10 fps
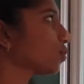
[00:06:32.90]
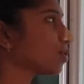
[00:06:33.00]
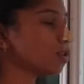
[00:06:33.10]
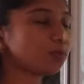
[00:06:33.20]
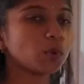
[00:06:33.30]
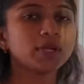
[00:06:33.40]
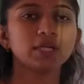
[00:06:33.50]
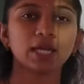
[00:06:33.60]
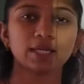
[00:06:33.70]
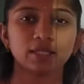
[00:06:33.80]
to
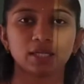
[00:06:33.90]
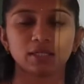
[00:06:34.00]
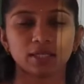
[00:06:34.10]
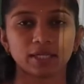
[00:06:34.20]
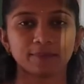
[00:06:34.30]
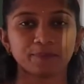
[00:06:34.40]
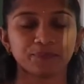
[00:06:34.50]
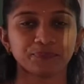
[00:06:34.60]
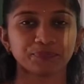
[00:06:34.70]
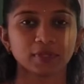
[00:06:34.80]
0.999.
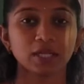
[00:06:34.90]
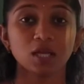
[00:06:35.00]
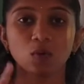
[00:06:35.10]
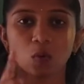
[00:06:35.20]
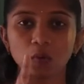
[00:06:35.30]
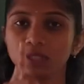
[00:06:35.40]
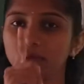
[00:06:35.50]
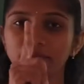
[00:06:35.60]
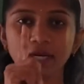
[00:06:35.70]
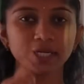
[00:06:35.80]
Only
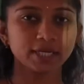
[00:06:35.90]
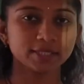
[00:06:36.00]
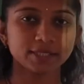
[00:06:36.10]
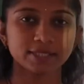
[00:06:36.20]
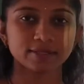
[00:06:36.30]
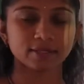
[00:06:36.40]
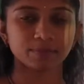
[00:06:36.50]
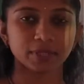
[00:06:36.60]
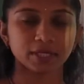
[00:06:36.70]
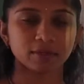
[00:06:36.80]
one digit is
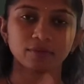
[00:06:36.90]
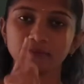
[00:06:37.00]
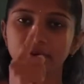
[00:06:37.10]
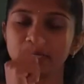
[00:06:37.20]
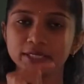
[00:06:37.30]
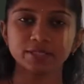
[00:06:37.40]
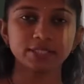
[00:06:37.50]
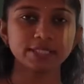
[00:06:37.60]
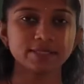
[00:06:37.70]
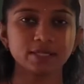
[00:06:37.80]
repeating. One
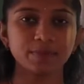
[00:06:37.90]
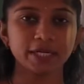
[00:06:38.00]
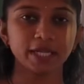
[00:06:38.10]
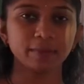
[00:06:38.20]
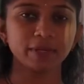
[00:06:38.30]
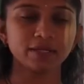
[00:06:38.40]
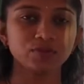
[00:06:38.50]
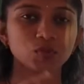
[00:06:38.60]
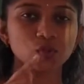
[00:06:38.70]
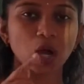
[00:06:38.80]
digit is repeating
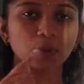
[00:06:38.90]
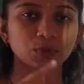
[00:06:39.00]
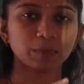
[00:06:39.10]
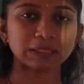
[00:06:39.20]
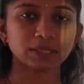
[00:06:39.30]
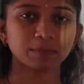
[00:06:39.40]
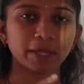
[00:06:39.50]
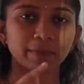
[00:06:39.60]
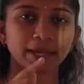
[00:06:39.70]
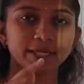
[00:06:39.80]
means you have to
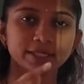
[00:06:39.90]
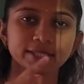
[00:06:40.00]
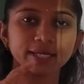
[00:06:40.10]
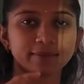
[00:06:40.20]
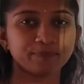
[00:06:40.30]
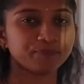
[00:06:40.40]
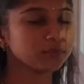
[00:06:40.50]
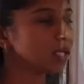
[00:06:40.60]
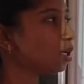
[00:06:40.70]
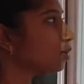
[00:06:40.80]
multiply by 10.
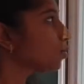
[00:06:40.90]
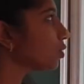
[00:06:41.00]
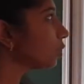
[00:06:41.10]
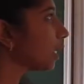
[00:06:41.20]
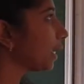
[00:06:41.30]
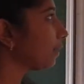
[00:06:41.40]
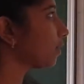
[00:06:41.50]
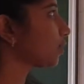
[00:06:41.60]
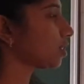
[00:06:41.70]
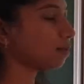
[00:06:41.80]
So the
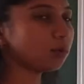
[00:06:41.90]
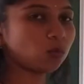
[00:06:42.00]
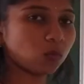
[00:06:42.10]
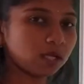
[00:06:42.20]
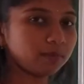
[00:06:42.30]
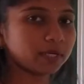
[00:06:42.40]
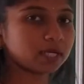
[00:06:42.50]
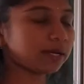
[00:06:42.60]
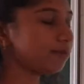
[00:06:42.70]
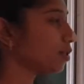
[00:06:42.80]
equation number 1
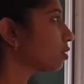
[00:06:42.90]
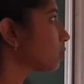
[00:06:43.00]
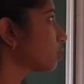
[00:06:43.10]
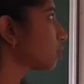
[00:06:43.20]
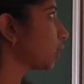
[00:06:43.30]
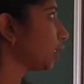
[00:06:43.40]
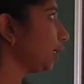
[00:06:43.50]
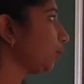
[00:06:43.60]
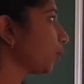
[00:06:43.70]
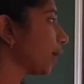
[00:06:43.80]
becomes 10
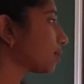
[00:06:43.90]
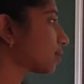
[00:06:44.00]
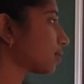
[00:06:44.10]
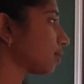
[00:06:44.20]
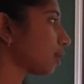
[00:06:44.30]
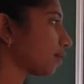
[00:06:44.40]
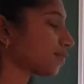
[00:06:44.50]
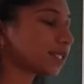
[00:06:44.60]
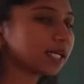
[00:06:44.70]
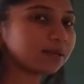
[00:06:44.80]
into x.
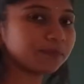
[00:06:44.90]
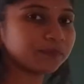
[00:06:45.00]
Left side,